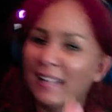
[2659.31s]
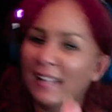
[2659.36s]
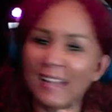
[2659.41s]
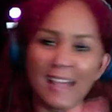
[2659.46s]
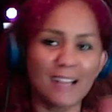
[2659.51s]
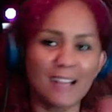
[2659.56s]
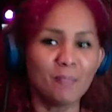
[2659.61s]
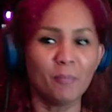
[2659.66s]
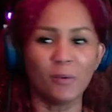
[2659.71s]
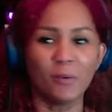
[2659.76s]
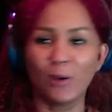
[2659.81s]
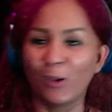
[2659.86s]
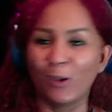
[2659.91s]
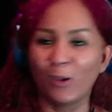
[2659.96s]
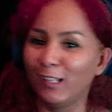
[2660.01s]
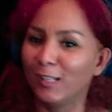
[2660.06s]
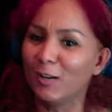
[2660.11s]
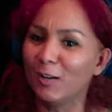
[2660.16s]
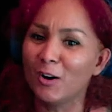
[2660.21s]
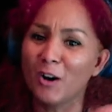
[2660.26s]
el
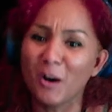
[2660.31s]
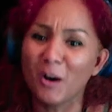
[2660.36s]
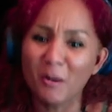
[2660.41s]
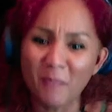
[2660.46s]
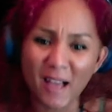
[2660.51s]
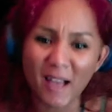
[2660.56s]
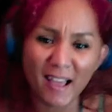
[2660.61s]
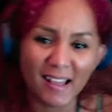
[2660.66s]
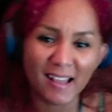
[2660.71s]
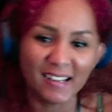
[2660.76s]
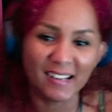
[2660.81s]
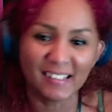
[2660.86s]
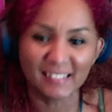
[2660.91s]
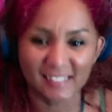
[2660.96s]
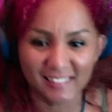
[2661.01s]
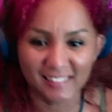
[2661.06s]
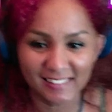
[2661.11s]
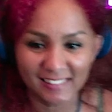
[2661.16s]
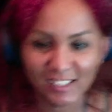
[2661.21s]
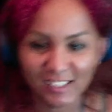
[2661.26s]
volumen.
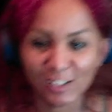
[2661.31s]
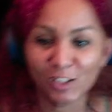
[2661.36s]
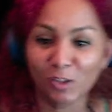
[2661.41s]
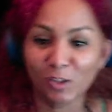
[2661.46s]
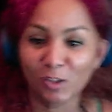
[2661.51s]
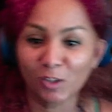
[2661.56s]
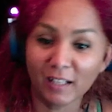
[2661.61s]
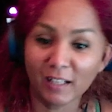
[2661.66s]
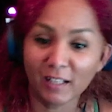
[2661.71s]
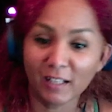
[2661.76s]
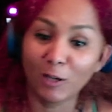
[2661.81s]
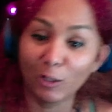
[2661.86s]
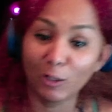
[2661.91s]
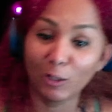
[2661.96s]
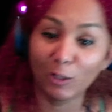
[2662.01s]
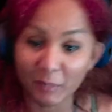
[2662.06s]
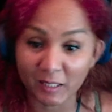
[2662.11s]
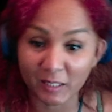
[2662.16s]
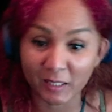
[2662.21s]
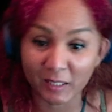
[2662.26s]
Sube el
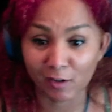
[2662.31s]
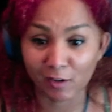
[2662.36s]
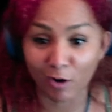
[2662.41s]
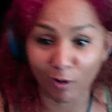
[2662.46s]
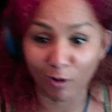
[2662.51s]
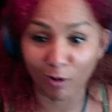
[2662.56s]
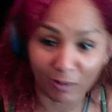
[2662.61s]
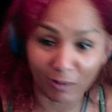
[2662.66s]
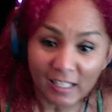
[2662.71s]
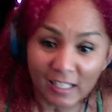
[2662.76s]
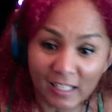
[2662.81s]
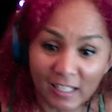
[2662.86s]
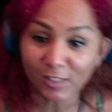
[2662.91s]
volumen, it's called.